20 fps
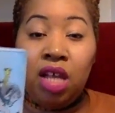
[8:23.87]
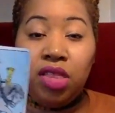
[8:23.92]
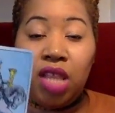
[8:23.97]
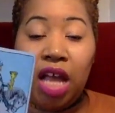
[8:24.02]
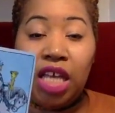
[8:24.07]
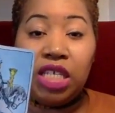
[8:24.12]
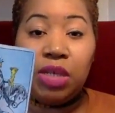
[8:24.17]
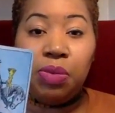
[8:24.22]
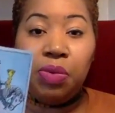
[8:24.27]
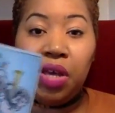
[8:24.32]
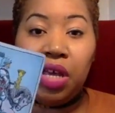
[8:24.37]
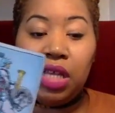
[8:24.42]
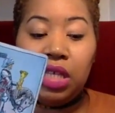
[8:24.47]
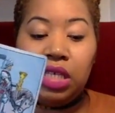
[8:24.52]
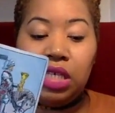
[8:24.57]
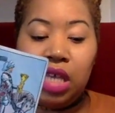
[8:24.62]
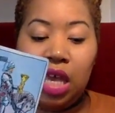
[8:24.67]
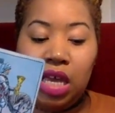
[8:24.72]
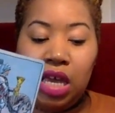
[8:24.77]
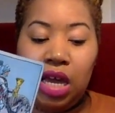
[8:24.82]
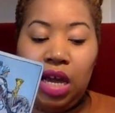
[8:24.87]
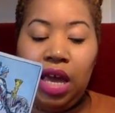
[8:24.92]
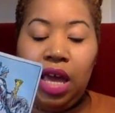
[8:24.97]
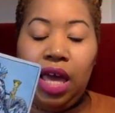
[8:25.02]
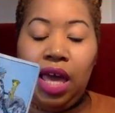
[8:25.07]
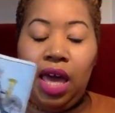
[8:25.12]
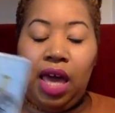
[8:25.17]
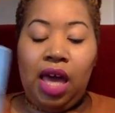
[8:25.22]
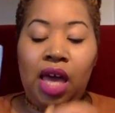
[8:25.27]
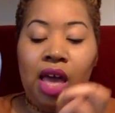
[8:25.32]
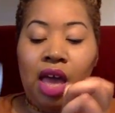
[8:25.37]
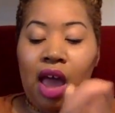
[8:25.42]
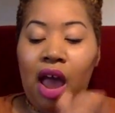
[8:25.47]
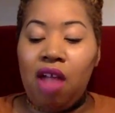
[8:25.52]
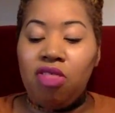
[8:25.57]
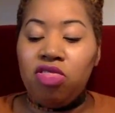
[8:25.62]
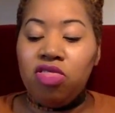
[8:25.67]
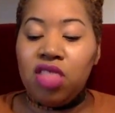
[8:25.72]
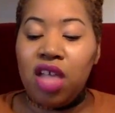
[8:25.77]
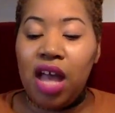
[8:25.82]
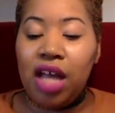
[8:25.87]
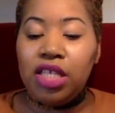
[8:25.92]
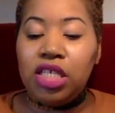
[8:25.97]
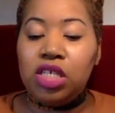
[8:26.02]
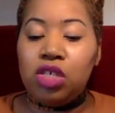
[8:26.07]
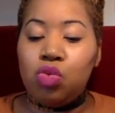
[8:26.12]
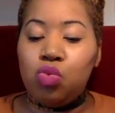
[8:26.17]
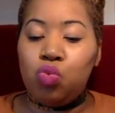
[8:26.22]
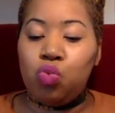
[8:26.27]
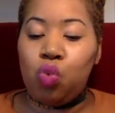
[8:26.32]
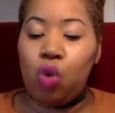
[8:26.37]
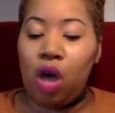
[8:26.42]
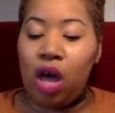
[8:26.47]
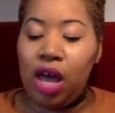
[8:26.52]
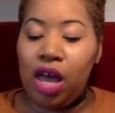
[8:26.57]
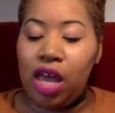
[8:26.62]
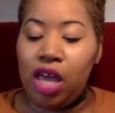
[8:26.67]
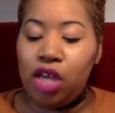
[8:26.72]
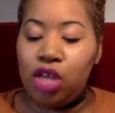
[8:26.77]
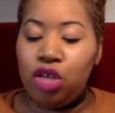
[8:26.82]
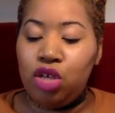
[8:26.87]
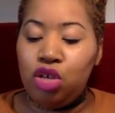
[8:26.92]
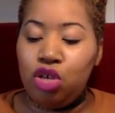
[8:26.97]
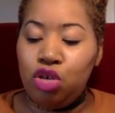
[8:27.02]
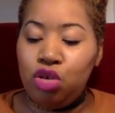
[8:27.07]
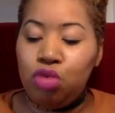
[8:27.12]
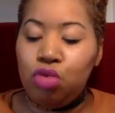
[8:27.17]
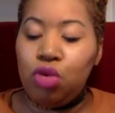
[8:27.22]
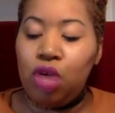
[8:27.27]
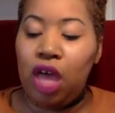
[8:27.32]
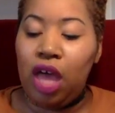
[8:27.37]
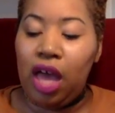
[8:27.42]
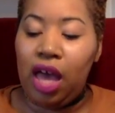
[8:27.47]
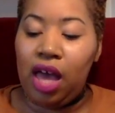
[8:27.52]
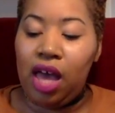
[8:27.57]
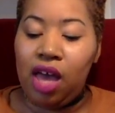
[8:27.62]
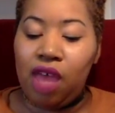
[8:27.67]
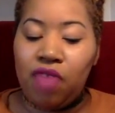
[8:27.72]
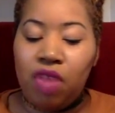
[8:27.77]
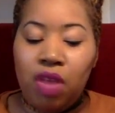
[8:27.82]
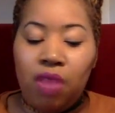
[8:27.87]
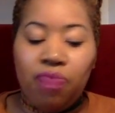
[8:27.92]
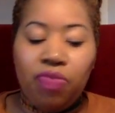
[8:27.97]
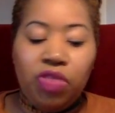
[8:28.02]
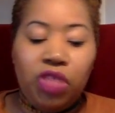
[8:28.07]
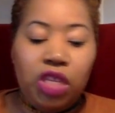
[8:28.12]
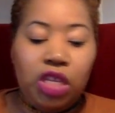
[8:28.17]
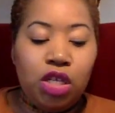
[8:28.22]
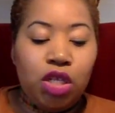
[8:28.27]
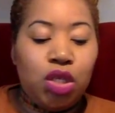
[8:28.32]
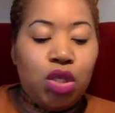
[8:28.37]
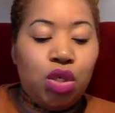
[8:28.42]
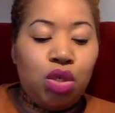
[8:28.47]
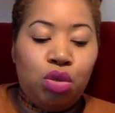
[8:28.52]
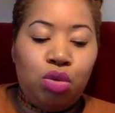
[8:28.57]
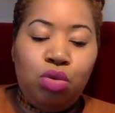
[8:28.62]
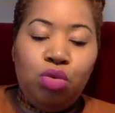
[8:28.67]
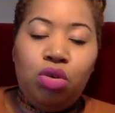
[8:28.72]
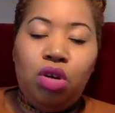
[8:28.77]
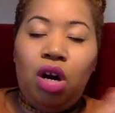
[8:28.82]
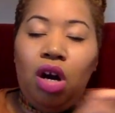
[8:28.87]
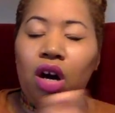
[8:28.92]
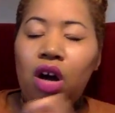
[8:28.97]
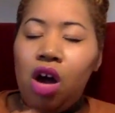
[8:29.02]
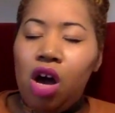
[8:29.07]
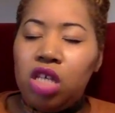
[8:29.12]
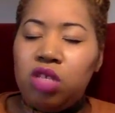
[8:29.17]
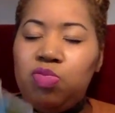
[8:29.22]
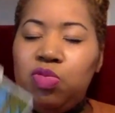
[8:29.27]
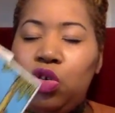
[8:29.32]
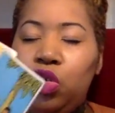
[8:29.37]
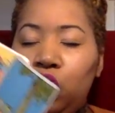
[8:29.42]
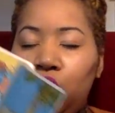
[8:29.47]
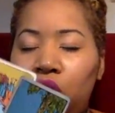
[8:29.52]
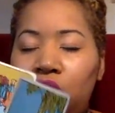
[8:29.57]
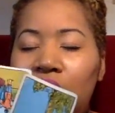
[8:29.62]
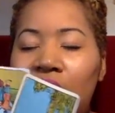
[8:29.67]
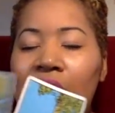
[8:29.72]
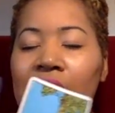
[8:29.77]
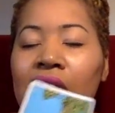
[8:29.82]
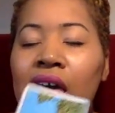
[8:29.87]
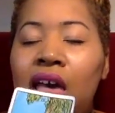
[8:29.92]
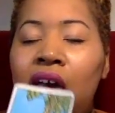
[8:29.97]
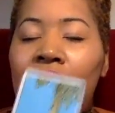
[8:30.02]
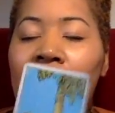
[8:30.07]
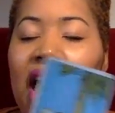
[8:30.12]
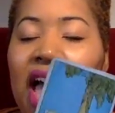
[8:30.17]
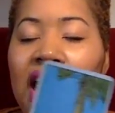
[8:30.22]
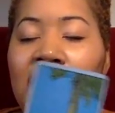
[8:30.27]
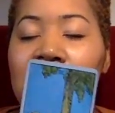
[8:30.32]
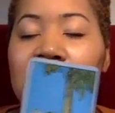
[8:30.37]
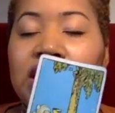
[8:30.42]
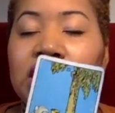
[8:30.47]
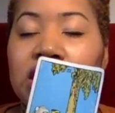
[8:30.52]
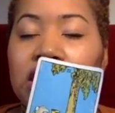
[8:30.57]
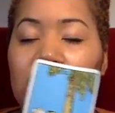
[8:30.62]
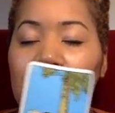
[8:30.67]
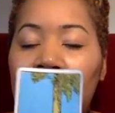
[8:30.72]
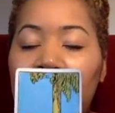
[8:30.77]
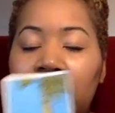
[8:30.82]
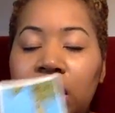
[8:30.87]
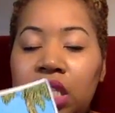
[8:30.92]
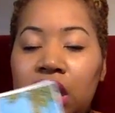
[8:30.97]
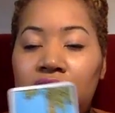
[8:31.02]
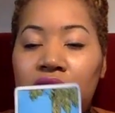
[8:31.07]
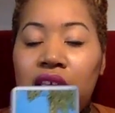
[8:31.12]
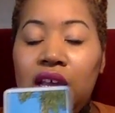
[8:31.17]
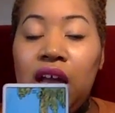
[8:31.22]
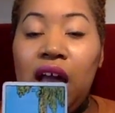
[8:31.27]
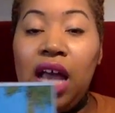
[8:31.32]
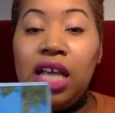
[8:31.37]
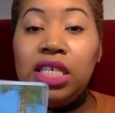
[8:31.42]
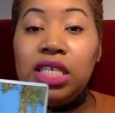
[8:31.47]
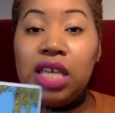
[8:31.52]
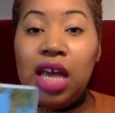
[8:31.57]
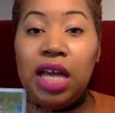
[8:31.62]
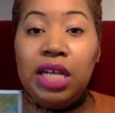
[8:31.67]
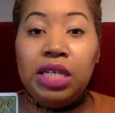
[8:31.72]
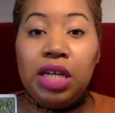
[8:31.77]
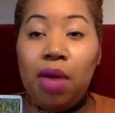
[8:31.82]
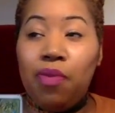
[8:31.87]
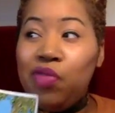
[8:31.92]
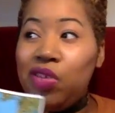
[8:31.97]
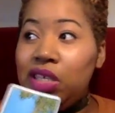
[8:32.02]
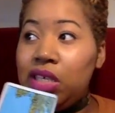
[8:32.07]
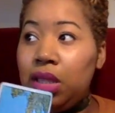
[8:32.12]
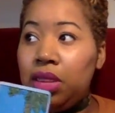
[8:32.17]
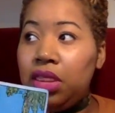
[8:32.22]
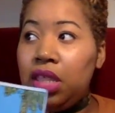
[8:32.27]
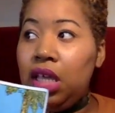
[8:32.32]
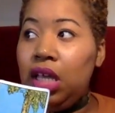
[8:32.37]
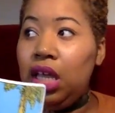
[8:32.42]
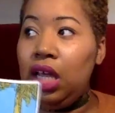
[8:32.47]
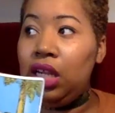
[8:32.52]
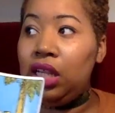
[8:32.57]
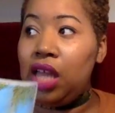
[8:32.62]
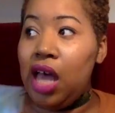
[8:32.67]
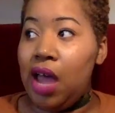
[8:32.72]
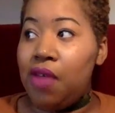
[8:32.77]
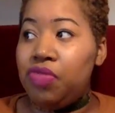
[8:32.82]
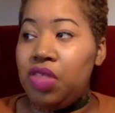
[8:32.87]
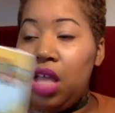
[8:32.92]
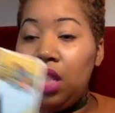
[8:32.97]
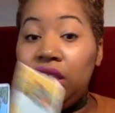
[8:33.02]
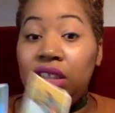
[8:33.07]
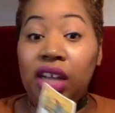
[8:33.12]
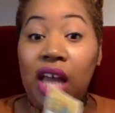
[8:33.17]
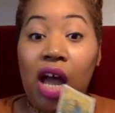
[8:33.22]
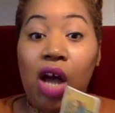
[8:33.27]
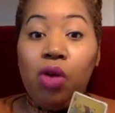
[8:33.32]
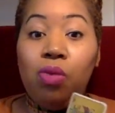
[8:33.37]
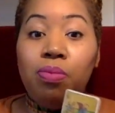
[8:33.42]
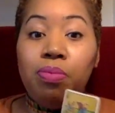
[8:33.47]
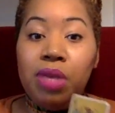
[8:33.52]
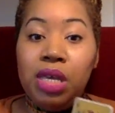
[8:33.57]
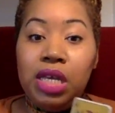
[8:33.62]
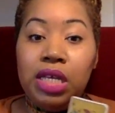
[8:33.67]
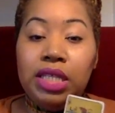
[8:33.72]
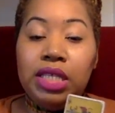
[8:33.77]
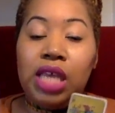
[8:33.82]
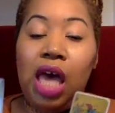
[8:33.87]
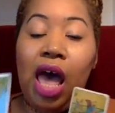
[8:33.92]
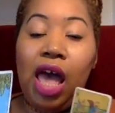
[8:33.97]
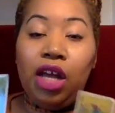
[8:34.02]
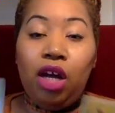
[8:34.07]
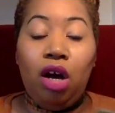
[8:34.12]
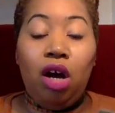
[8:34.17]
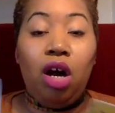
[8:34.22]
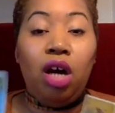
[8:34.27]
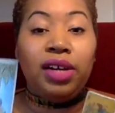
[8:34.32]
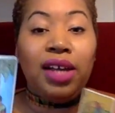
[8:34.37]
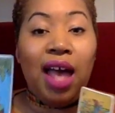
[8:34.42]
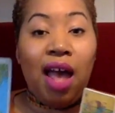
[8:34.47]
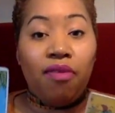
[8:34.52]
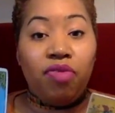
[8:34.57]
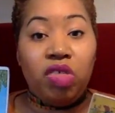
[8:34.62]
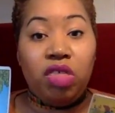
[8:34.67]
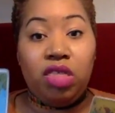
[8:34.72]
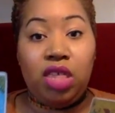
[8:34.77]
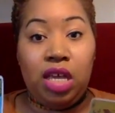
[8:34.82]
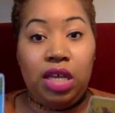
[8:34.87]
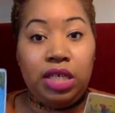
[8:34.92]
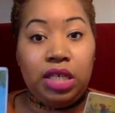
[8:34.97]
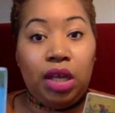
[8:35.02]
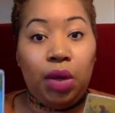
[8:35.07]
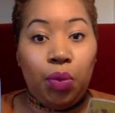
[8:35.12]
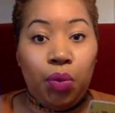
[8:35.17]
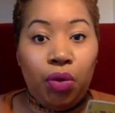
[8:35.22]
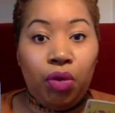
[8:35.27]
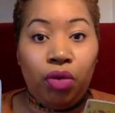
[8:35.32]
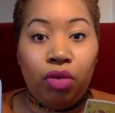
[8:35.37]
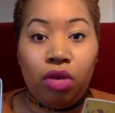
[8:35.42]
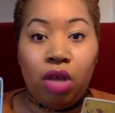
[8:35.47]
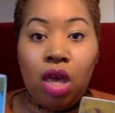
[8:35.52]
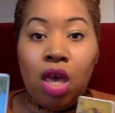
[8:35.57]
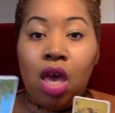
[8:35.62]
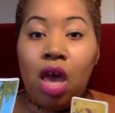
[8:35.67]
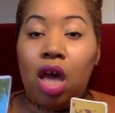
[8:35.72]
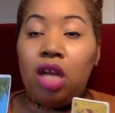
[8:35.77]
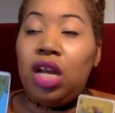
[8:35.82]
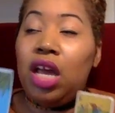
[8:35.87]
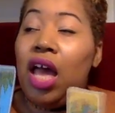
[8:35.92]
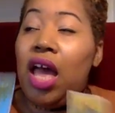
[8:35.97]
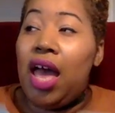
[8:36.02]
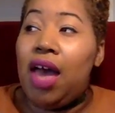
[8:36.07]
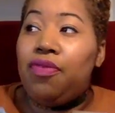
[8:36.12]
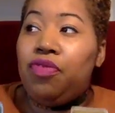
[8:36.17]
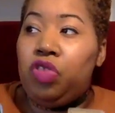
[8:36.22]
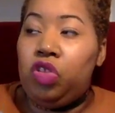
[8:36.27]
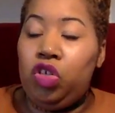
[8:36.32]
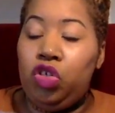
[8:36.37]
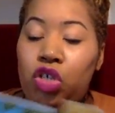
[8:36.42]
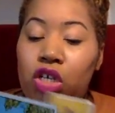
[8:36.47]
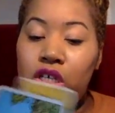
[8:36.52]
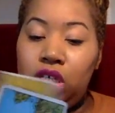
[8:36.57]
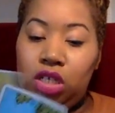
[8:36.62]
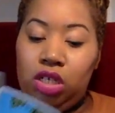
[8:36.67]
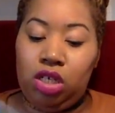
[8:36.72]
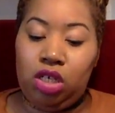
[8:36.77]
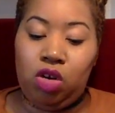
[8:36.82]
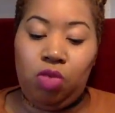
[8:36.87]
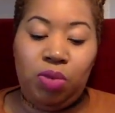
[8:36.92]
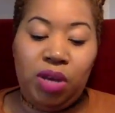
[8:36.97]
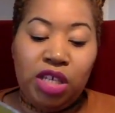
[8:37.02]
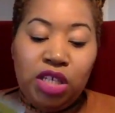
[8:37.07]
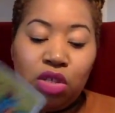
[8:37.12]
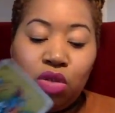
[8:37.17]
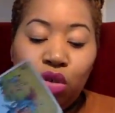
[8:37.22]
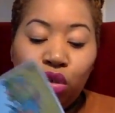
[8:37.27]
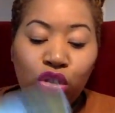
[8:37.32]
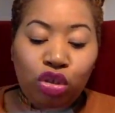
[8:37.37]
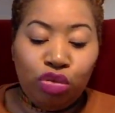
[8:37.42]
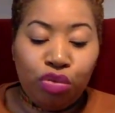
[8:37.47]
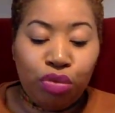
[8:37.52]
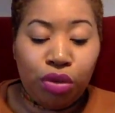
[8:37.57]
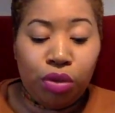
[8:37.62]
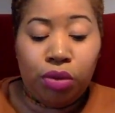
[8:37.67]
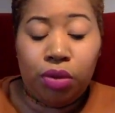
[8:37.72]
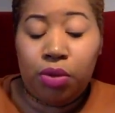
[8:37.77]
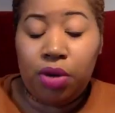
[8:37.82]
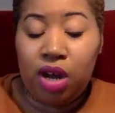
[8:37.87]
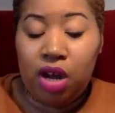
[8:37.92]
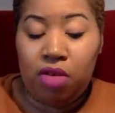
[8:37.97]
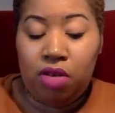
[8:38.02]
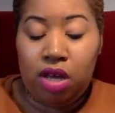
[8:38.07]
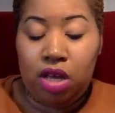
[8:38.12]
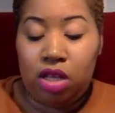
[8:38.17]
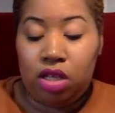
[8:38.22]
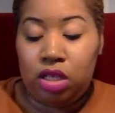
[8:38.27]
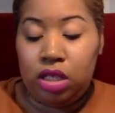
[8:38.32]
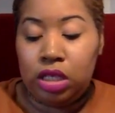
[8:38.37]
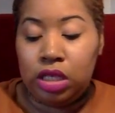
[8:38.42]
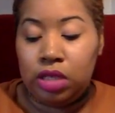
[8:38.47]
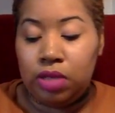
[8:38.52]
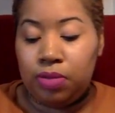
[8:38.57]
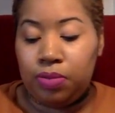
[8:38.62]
That's what it's saying here. And that's why you have these 2 cards, because you're like, I started something, I signed up for something in life that now means I can't have the things I want and I have to just deal. But it's not true, Aquarius.